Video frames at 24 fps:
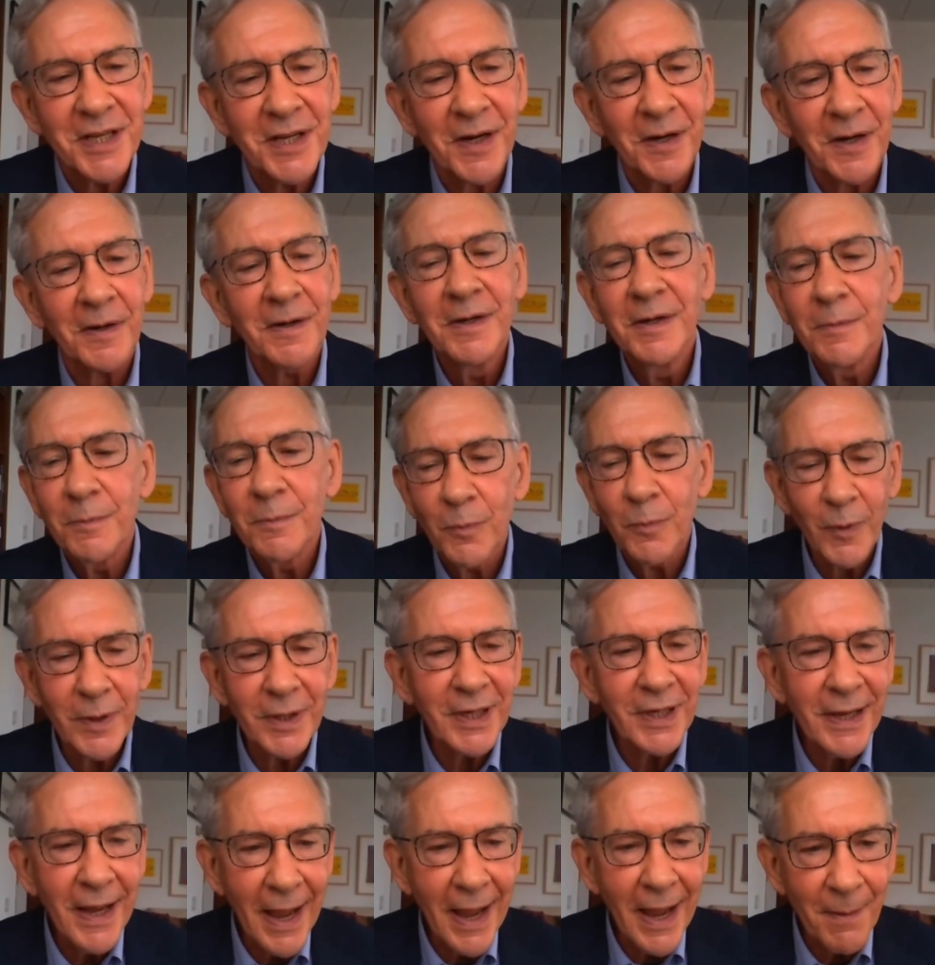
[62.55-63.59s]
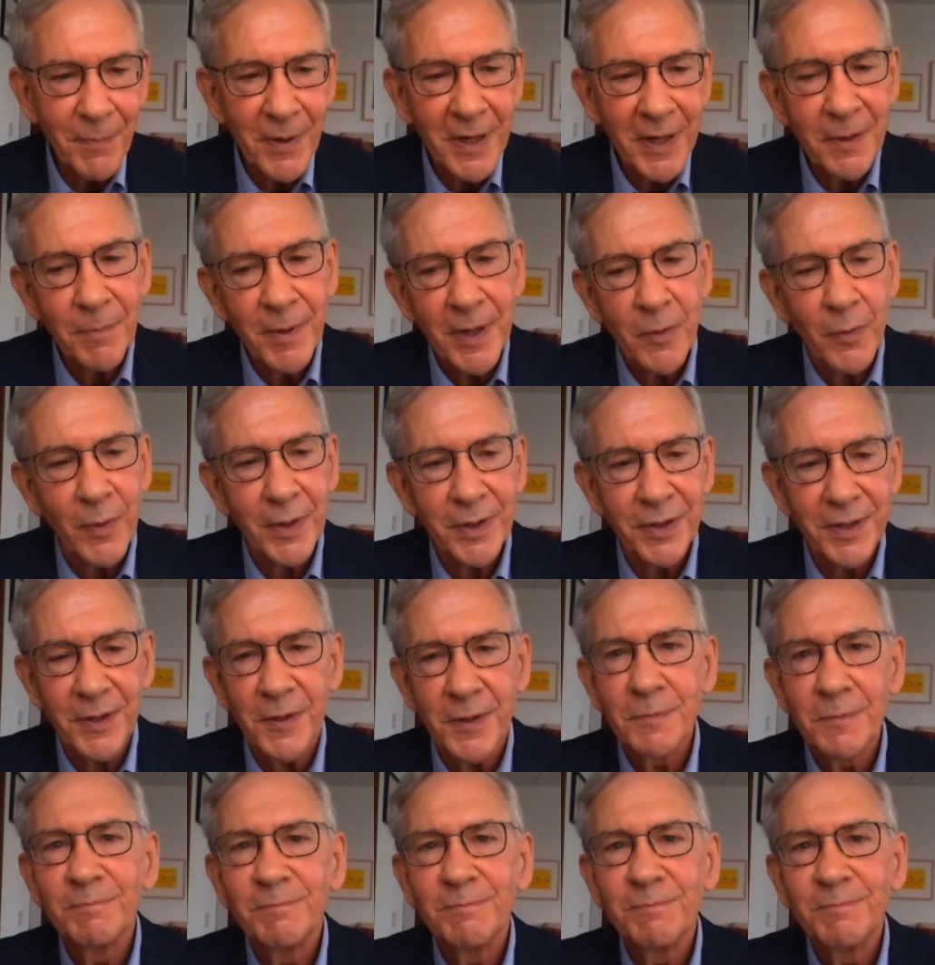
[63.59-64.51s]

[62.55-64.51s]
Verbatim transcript: year really well, happy to be with you.